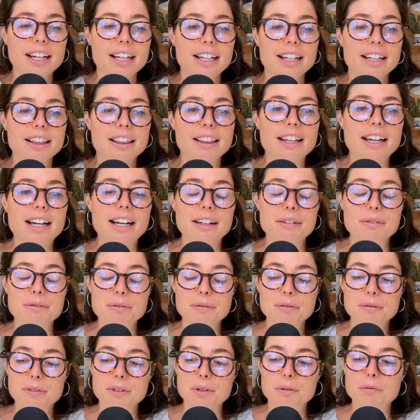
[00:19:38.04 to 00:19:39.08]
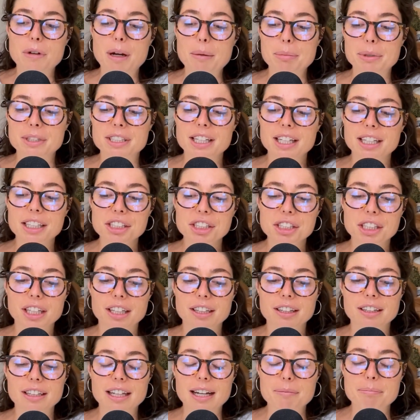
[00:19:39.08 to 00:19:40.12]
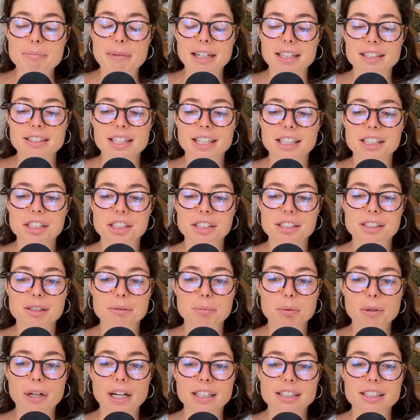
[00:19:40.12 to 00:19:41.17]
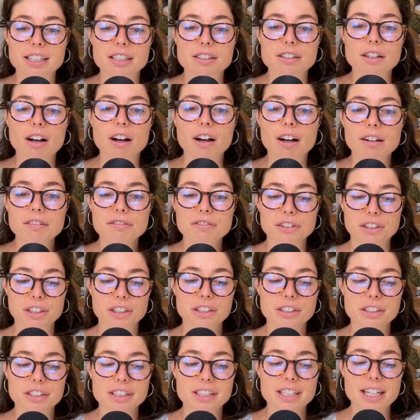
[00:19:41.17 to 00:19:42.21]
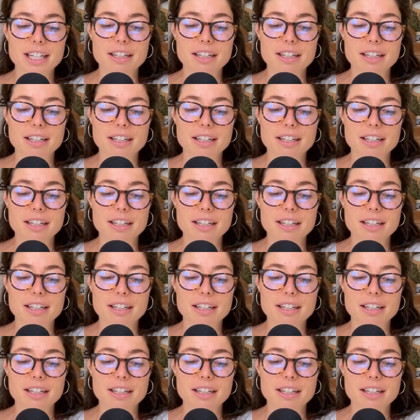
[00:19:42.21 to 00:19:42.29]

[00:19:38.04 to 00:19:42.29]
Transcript: the repetition that meditation as a practice offers,